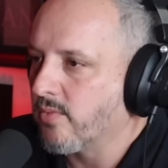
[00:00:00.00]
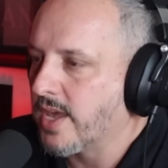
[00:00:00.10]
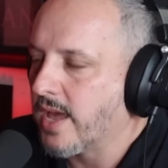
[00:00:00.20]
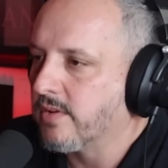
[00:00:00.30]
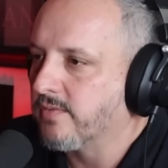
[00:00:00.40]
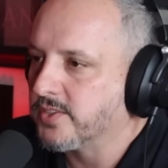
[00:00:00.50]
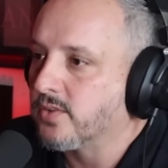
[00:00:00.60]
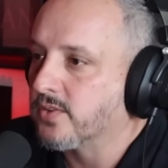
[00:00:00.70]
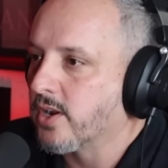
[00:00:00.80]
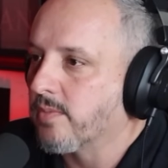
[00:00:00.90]
We have a
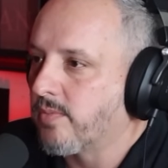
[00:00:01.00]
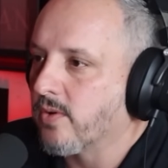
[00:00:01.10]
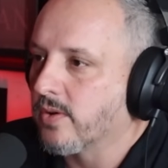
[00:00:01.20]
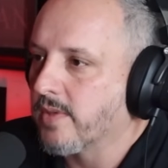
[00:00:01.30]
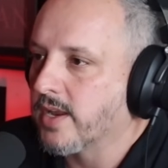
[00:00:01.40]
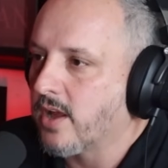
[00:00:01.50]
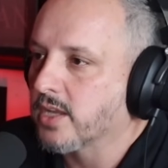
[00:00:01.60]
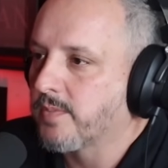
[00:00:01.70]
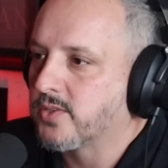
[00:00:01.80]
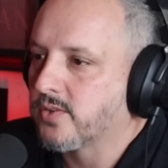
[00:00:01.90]
physical therapy program and an
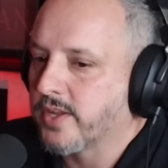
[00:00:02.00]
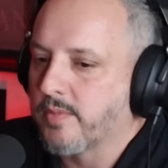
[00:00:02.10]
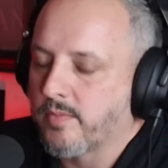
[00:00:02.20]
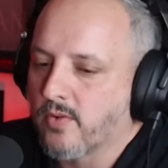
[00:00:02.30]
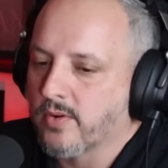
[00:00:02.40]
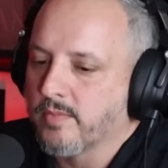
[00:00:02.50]
occupational therapy program.